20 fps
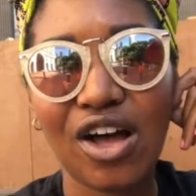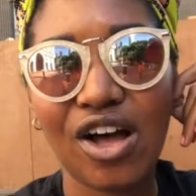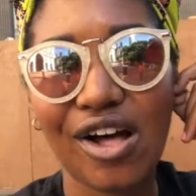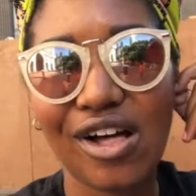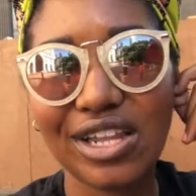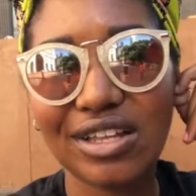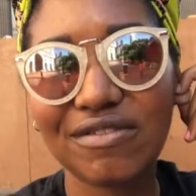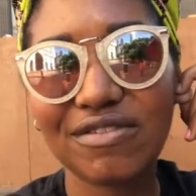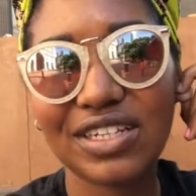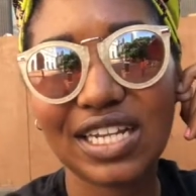
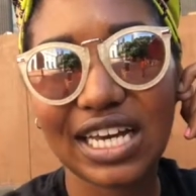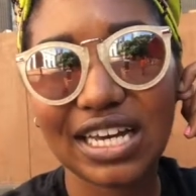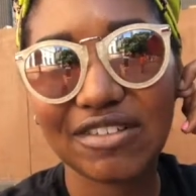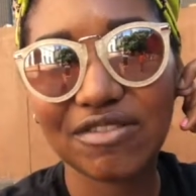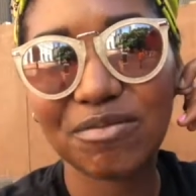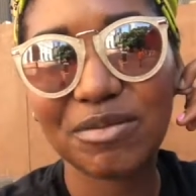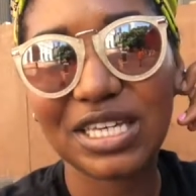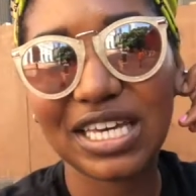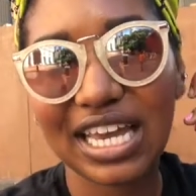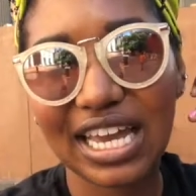All of
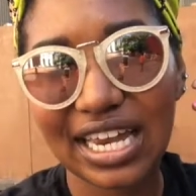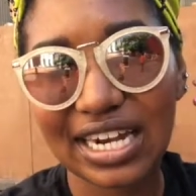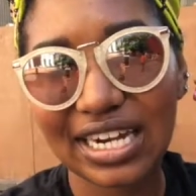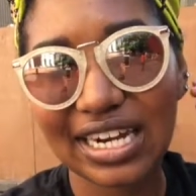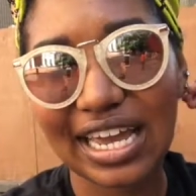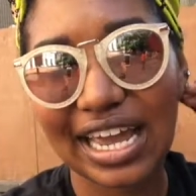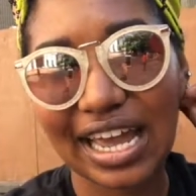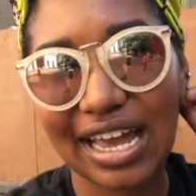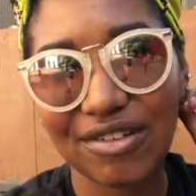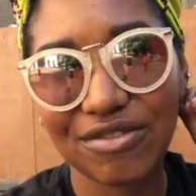life began
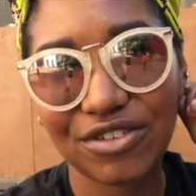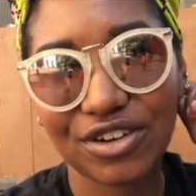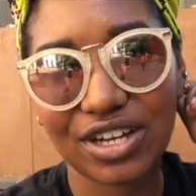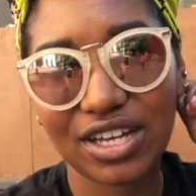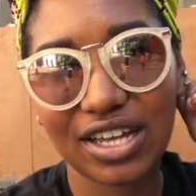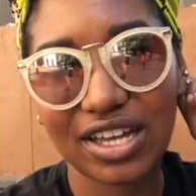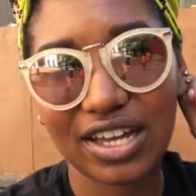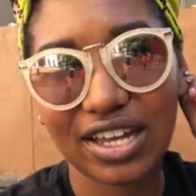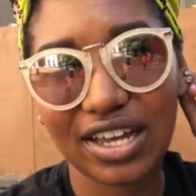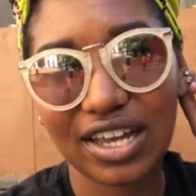in
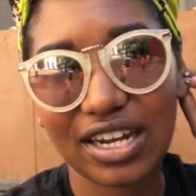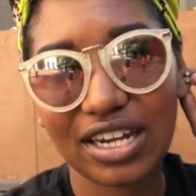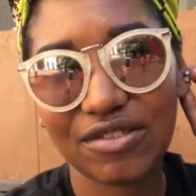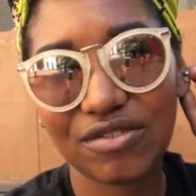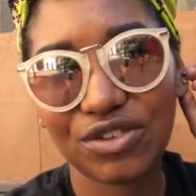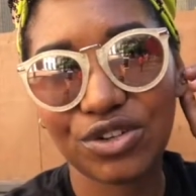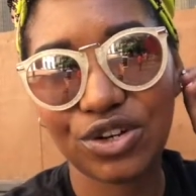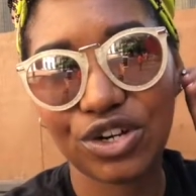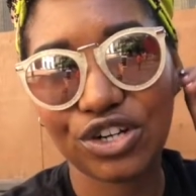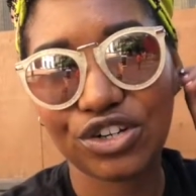Africa, and
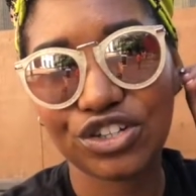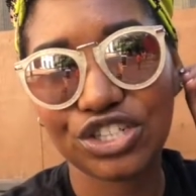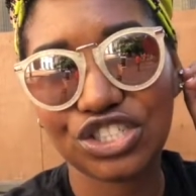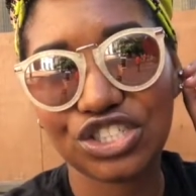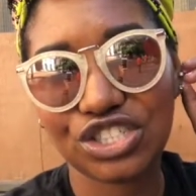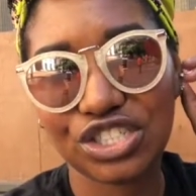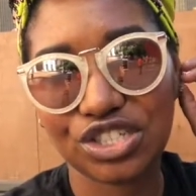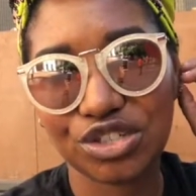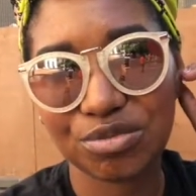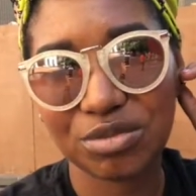if you're a
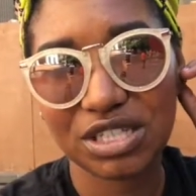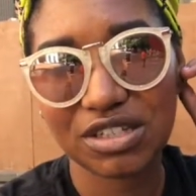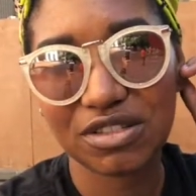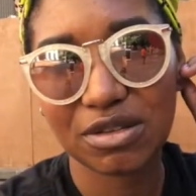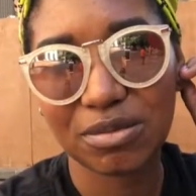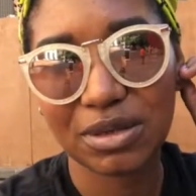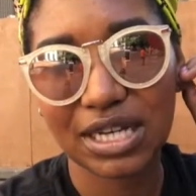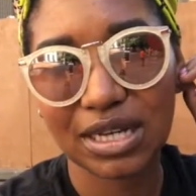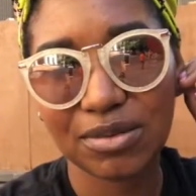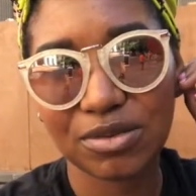Christian, you believe
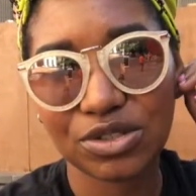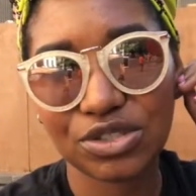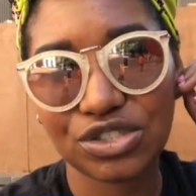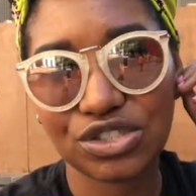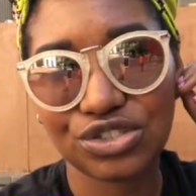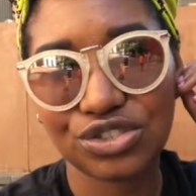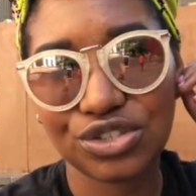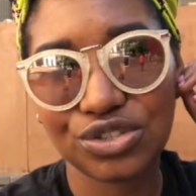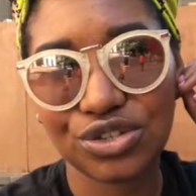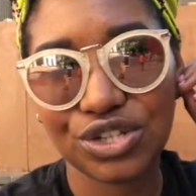the Bible
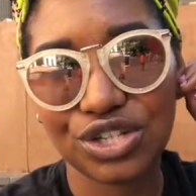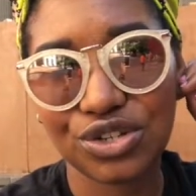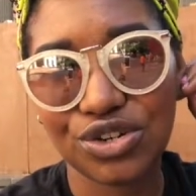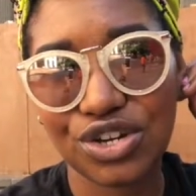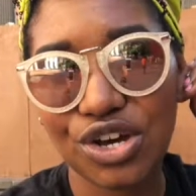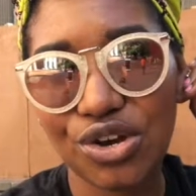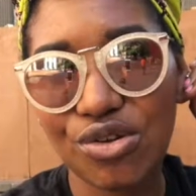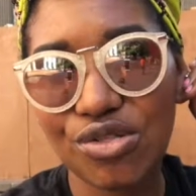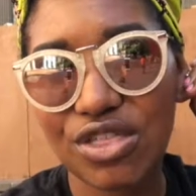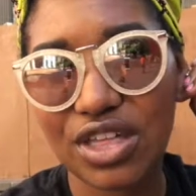is true, and you
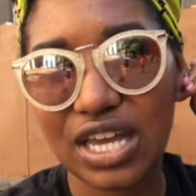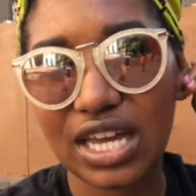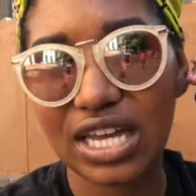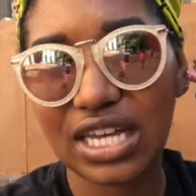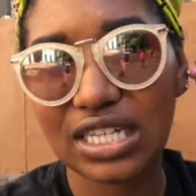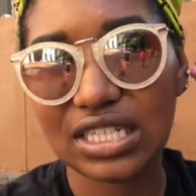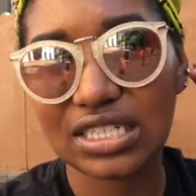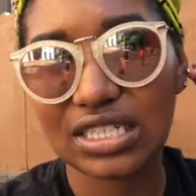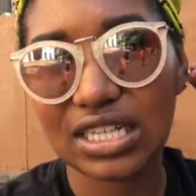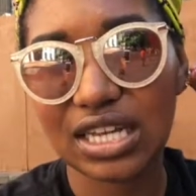know
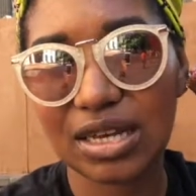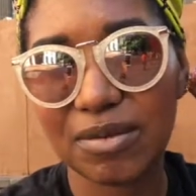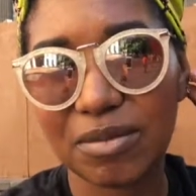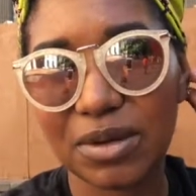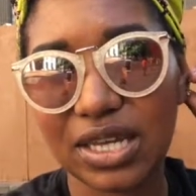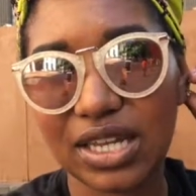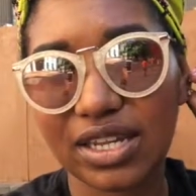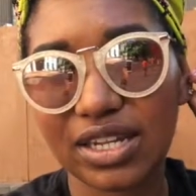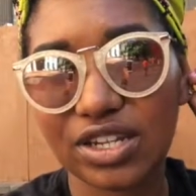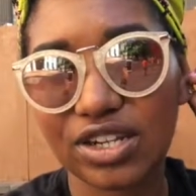this. I
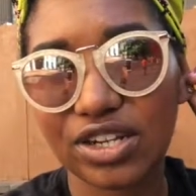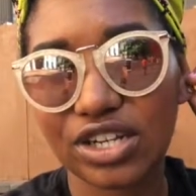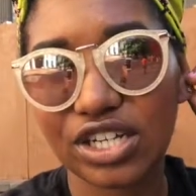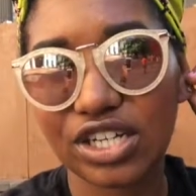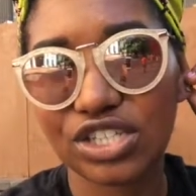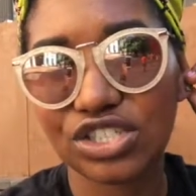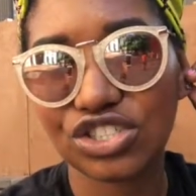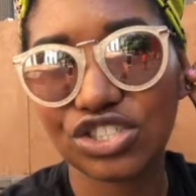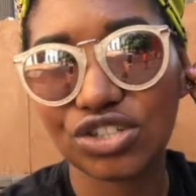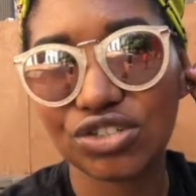mean, look
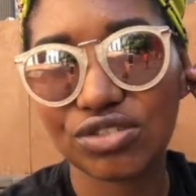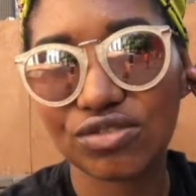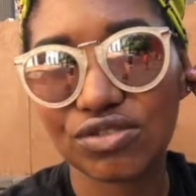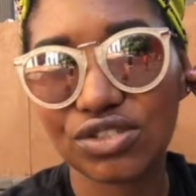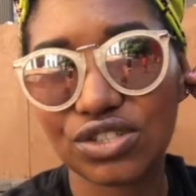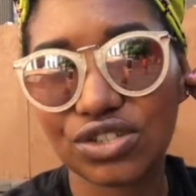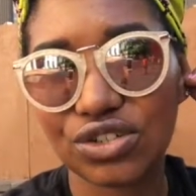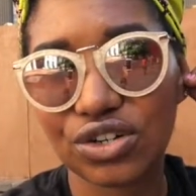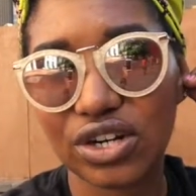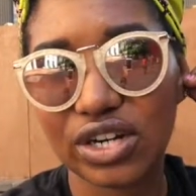at Joseph's
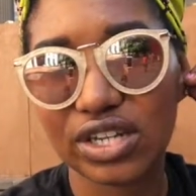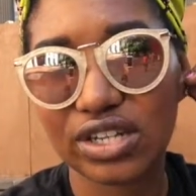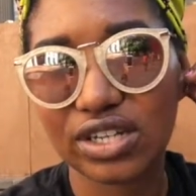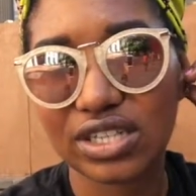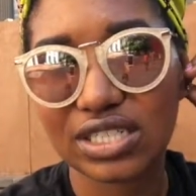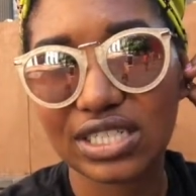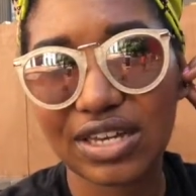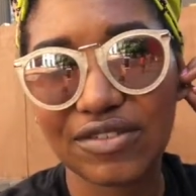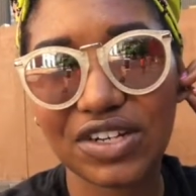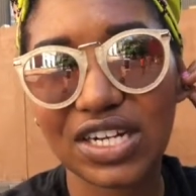story, look
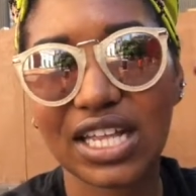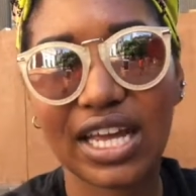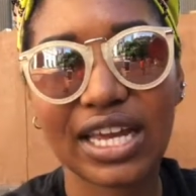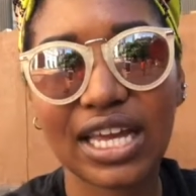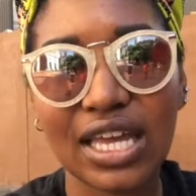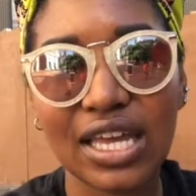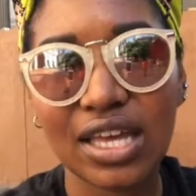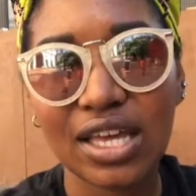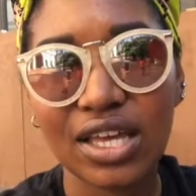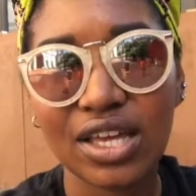at David, like,
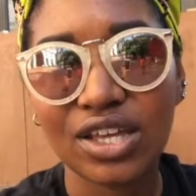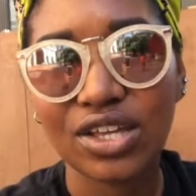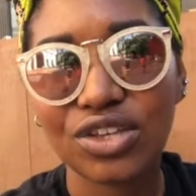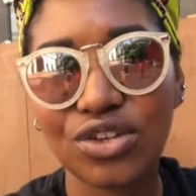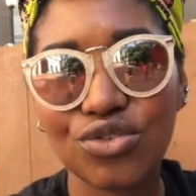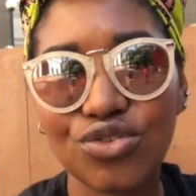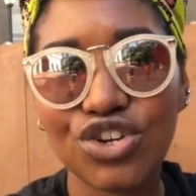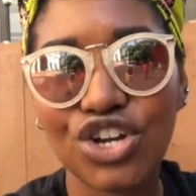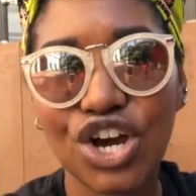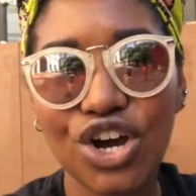
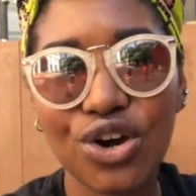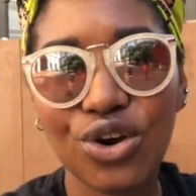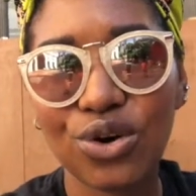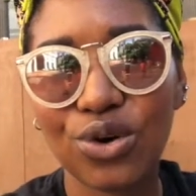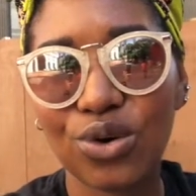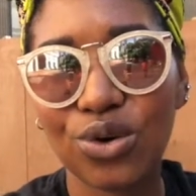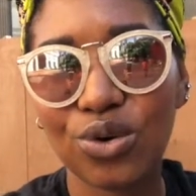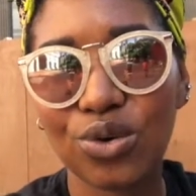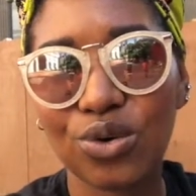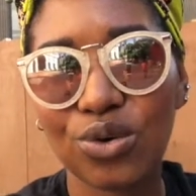you
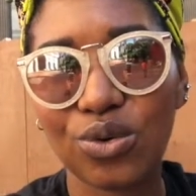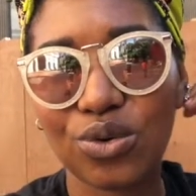know